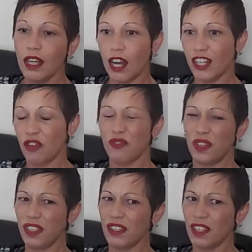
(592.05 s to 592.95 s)
I don't
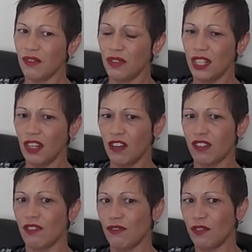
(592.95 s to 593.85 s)
think that they're really
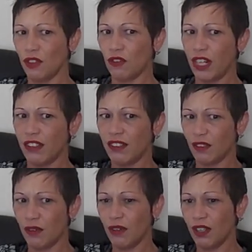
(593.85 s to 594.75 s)
asking for a great
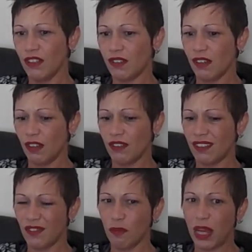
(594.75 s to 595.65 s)
deal, and it's a
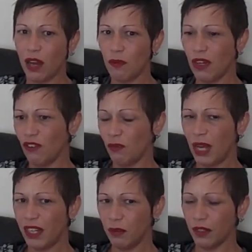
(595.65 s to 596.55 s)
£7 one-off
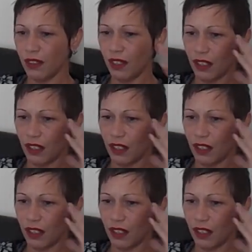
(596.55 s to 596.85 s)
payment.